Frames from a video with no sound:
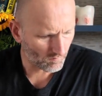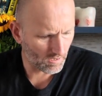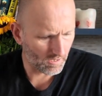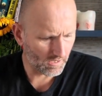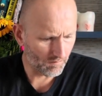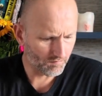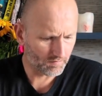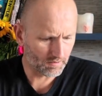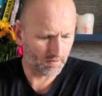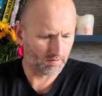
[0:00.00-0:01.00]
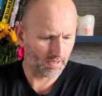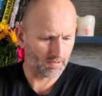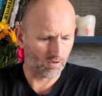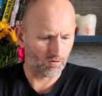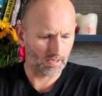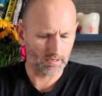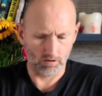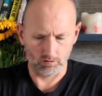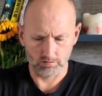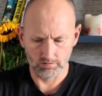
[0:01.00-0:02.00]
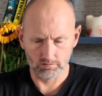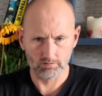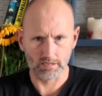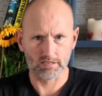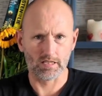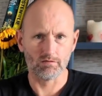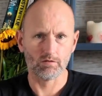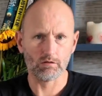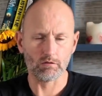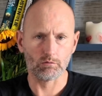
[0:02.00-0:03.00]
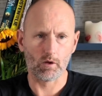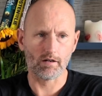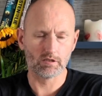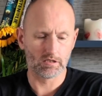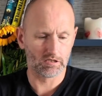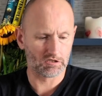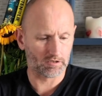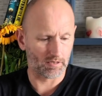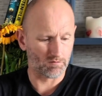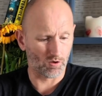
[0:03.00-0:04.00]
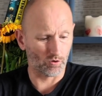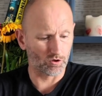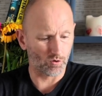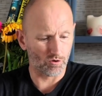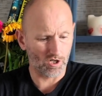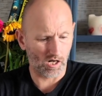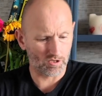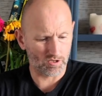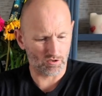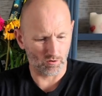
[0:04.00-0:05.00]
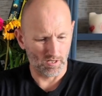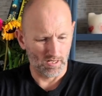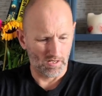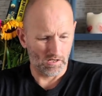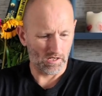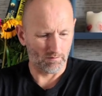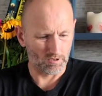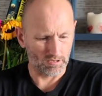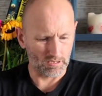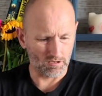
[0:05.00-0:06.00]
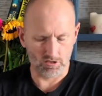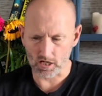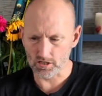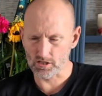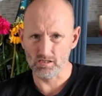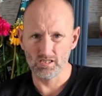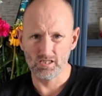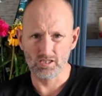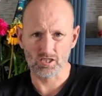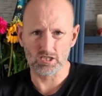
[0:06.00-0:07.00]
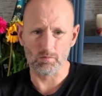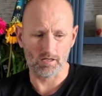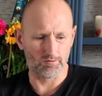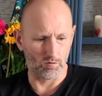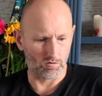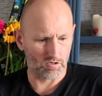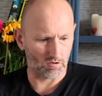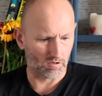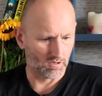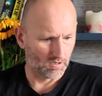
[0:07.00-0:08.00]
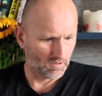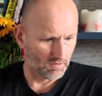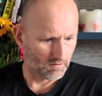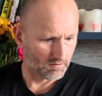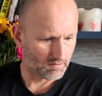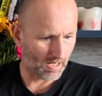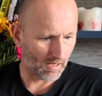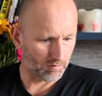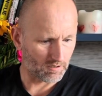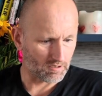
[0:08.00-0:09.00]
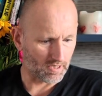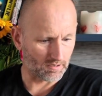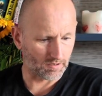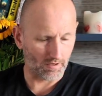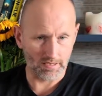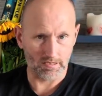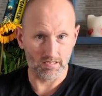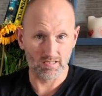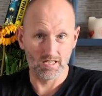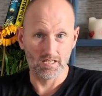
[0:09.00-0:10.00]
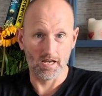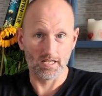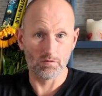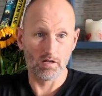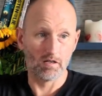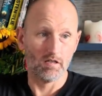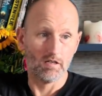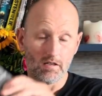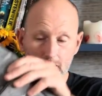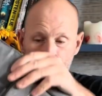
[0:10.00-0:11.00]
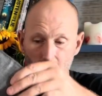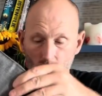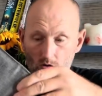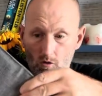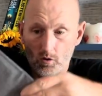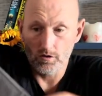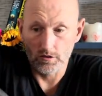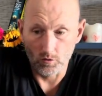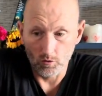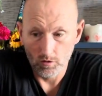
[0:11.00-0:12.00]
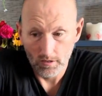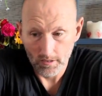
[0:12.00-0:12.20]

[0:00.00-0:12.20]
I reckon it'll, let's say, what I've described there, on the go charging, so you can easily charge your smartphones or tablets and other devices anywhere on the go